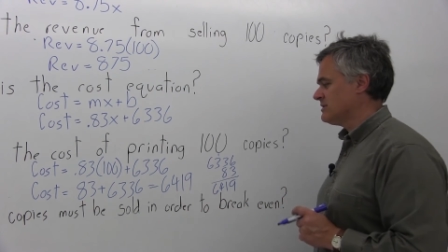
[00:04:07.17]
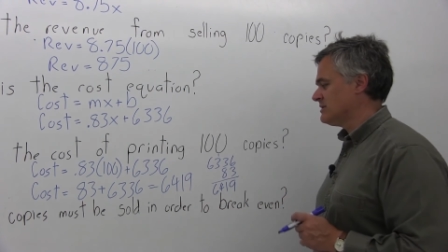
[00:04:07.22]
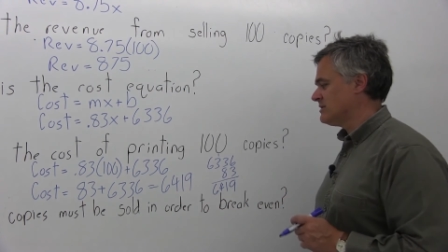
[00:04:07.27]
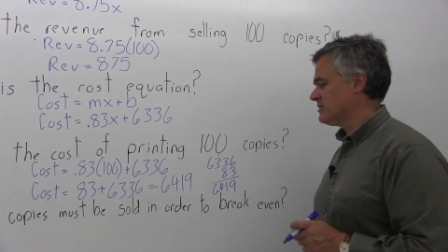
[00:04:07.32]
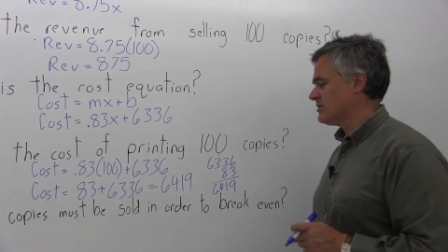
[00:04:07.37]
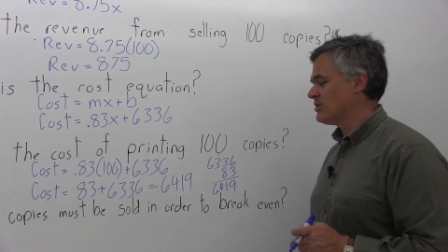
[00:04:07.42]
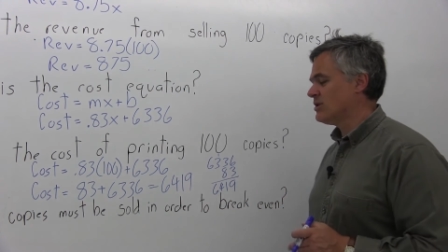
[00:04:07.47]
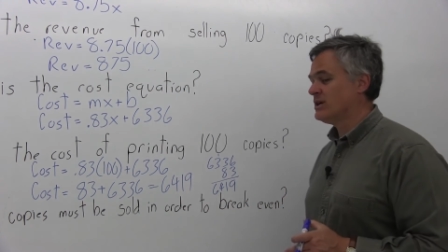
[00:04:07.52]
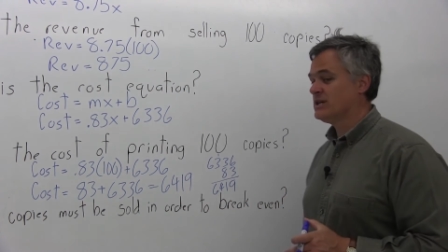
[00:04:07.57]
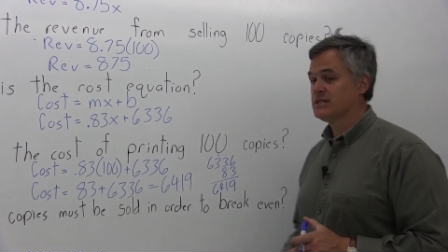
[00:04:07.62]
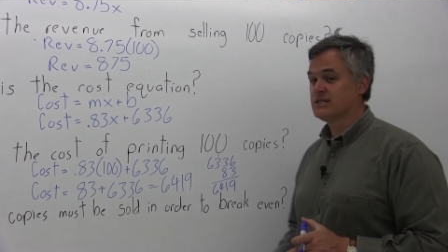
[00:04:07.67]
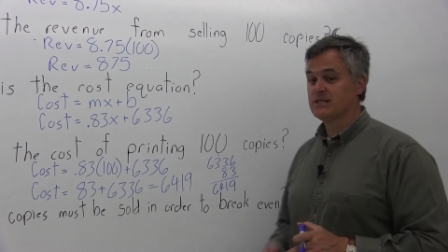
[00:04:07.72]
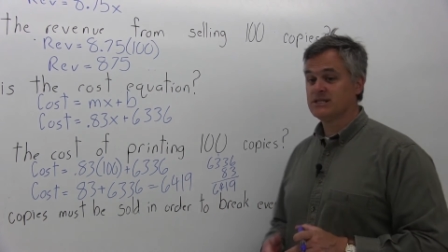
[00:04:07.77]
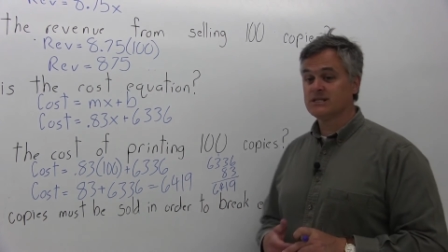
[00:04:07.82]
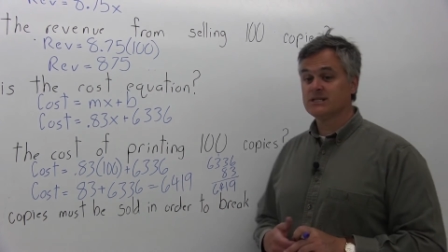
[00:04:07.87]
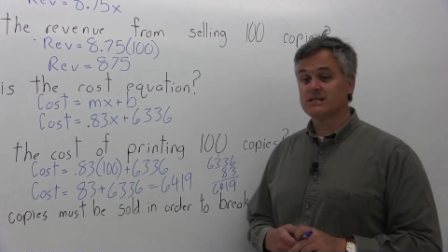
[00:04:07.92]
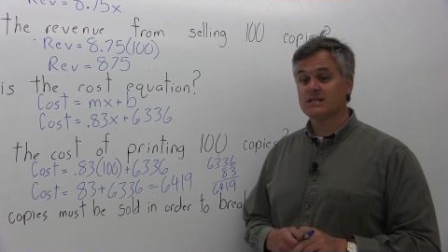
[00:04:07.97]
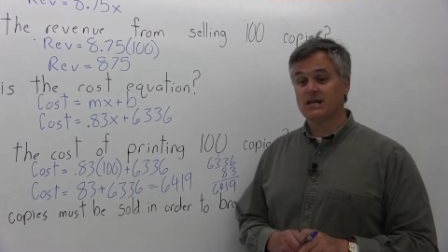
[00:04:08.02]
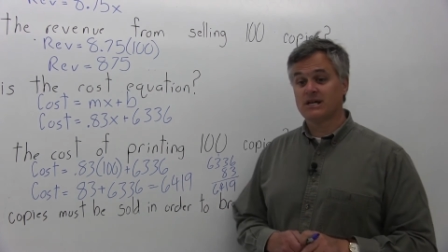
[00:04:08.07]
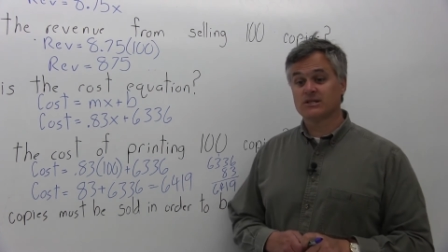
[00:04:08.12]
It'll cost
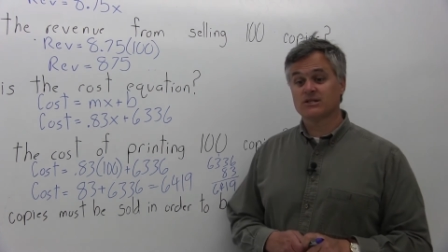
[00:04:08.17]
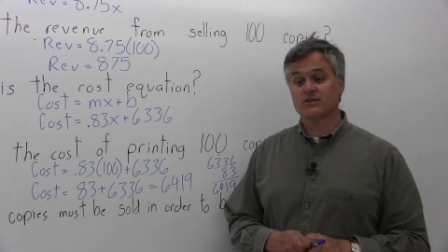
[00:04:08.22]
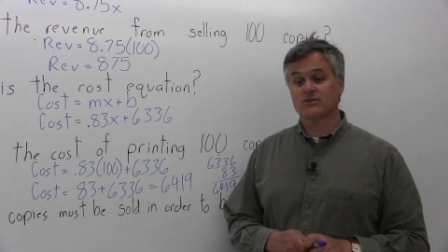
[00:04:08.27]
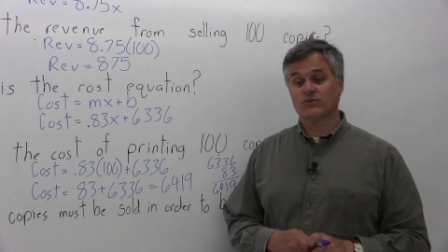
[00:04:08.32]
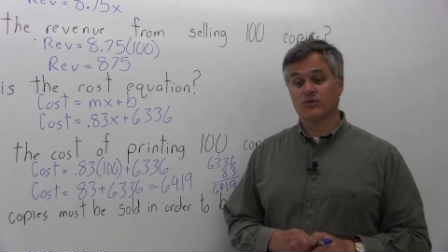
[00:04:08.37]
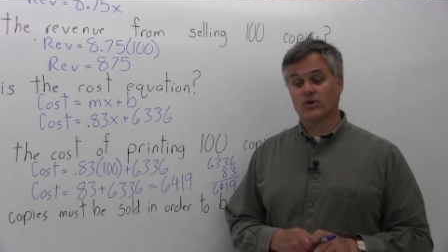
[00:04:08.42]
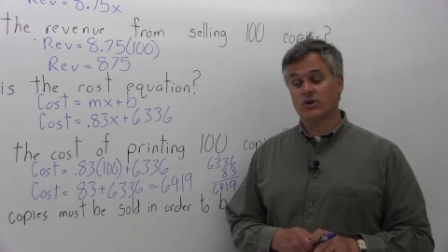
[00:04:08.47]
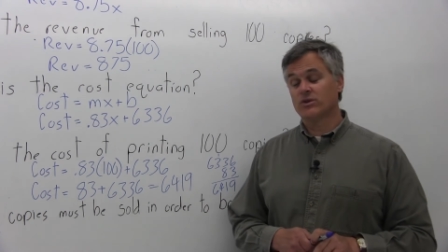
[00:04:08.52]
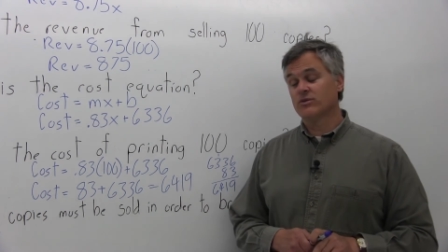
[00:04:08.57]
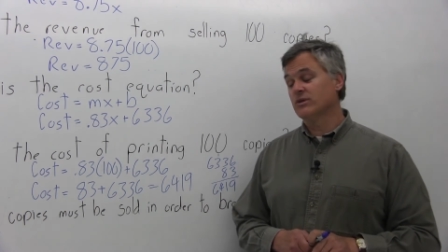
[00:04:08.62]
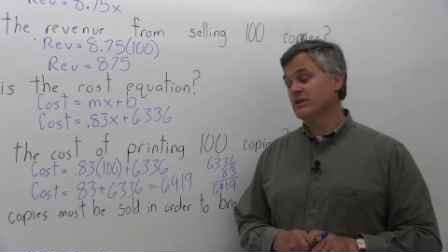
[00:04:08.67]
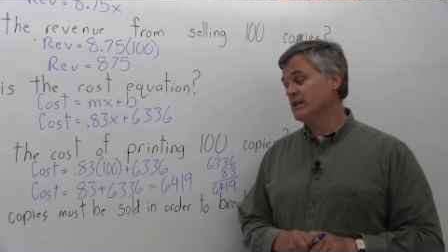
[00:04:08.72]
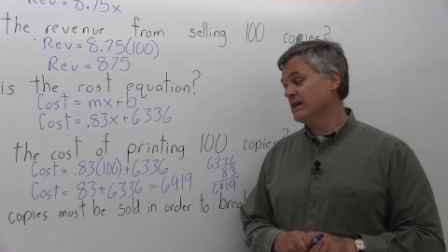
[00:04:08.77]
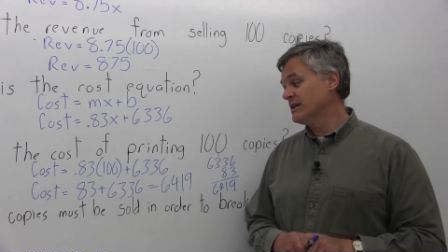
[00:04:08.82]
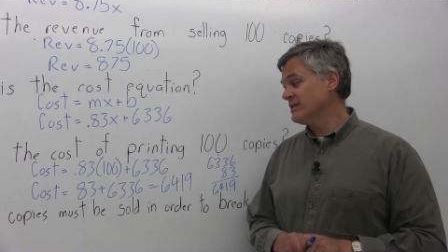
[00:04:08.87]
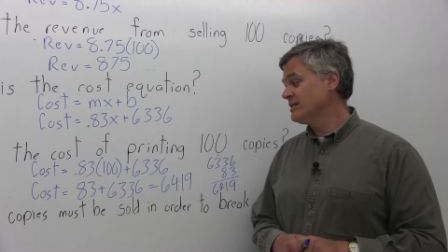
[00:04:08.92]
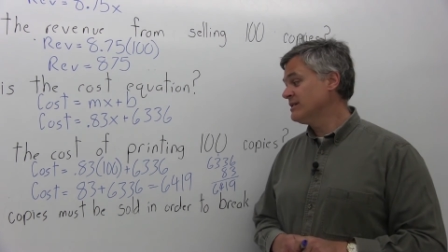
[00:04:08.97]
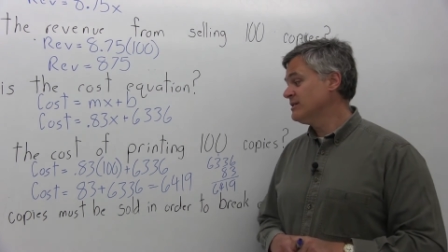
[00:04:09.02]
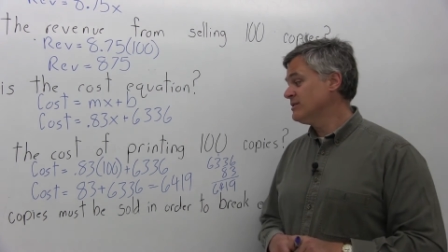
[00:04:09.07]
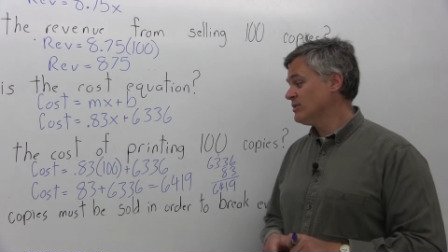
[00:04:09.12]

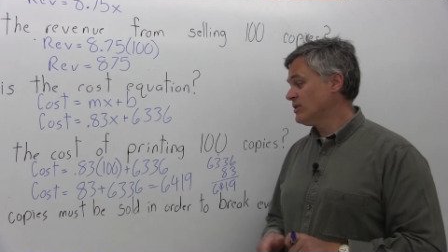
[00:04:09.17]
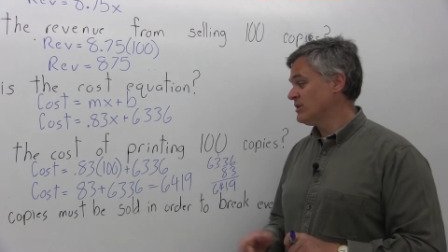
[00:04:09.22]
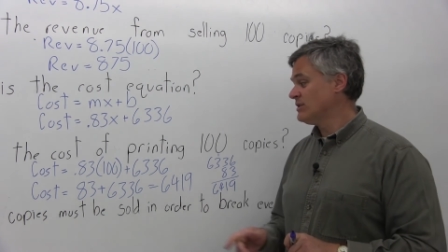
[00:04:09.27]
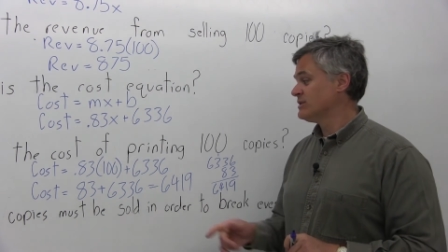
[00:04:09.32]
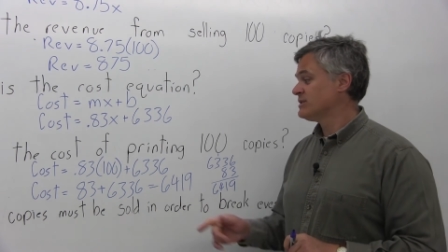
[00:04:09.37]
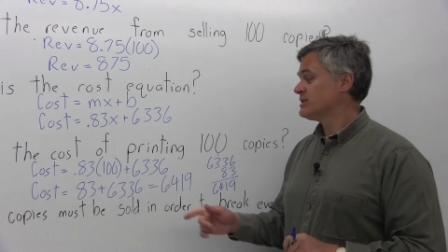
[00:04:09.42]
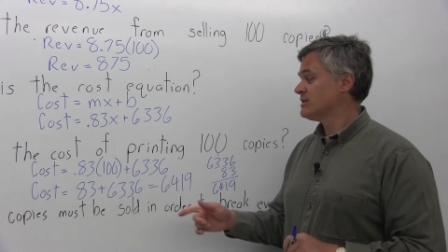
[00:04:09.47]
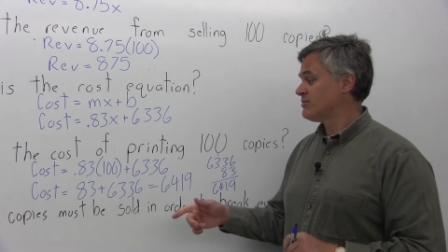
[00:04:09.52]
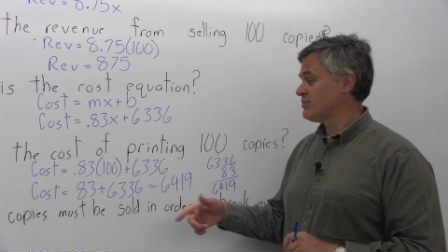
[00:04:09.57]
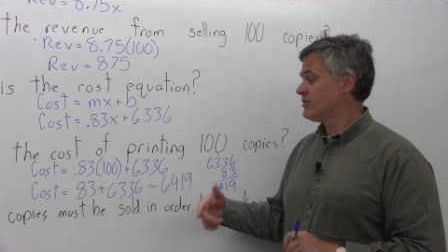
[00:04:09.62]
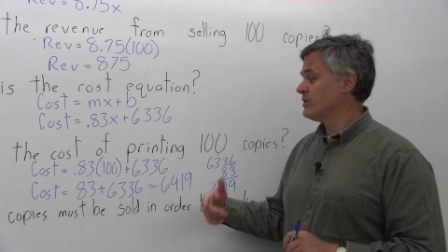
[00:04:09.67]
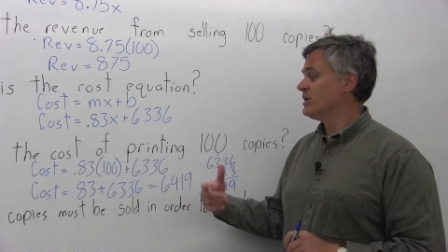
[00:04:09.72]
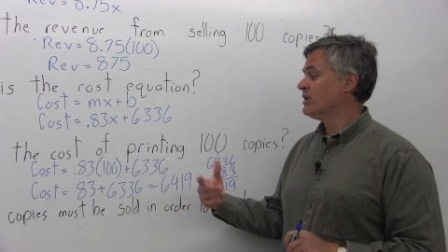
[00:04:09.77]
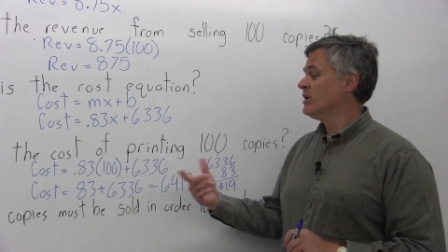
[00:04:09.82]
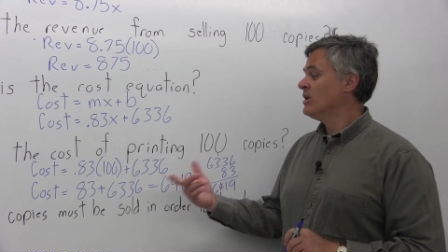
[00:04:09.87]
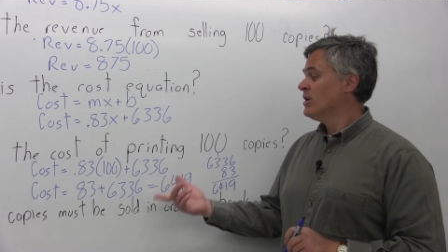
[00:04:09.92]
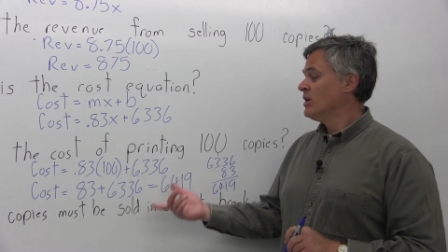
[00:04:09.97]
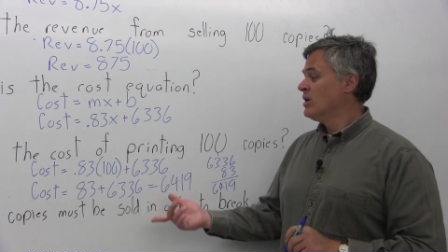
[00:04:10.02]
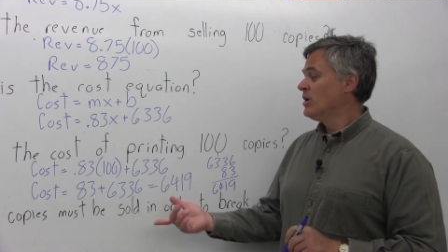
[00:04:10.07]
$6,419 to print